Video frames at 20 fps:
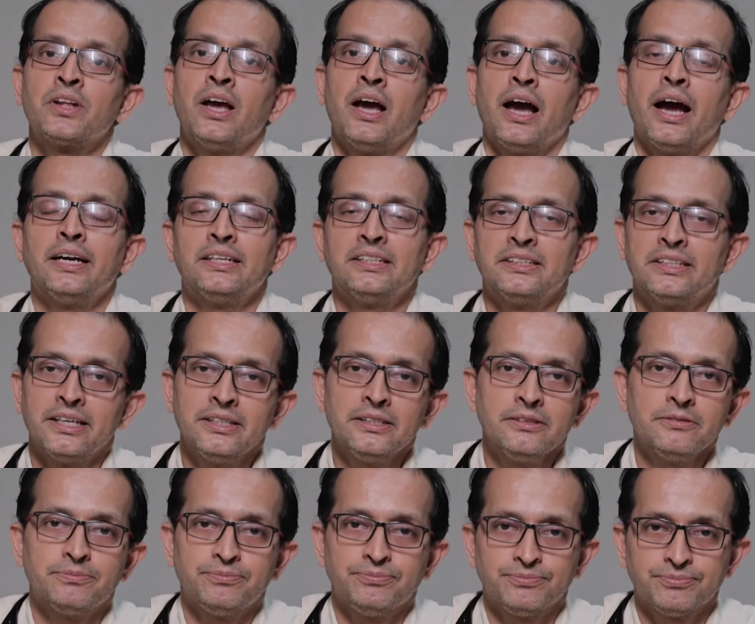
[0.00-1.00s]
And
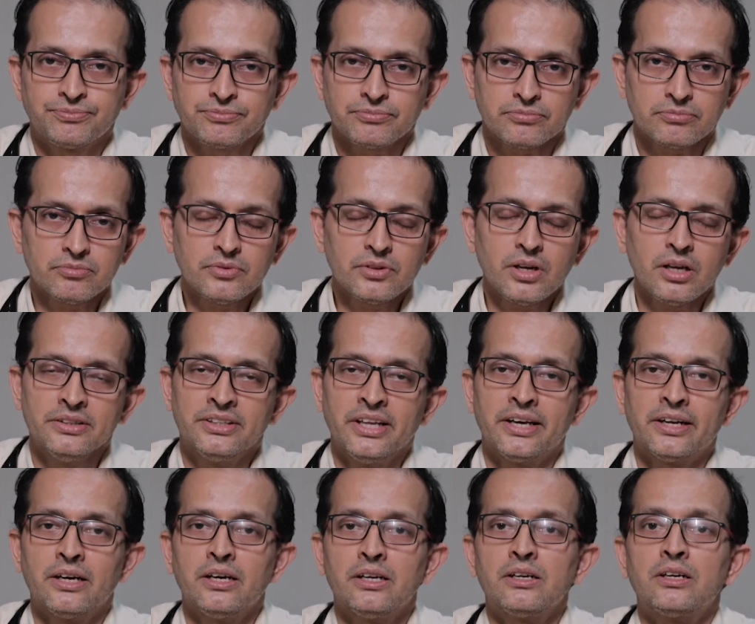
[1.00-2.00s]
then
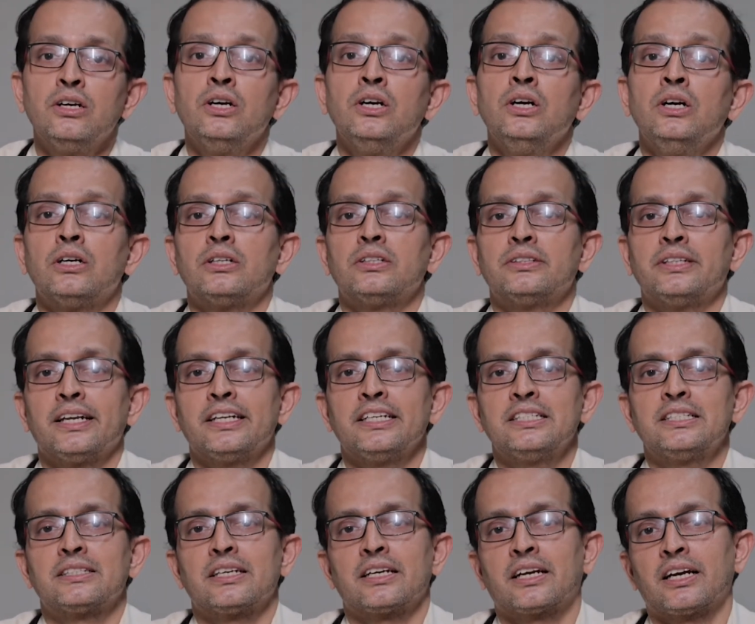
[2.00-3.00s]
there
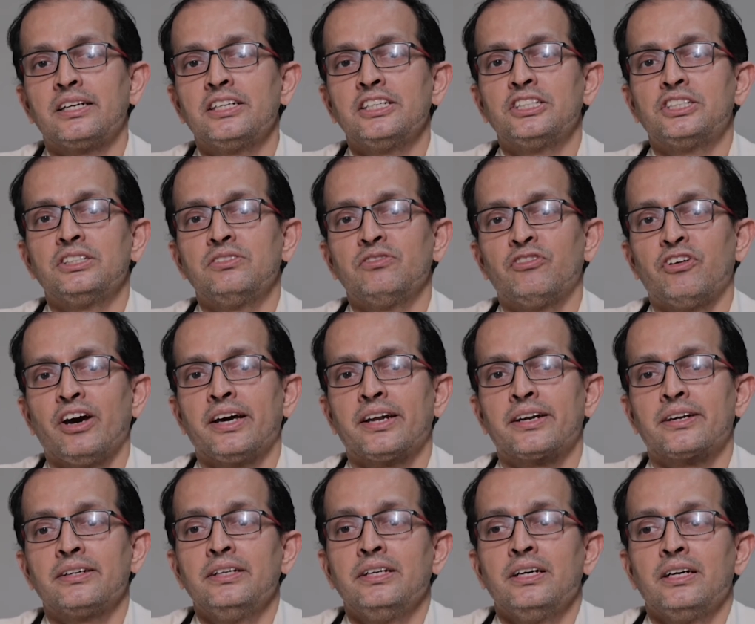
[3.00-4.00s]
is a condition where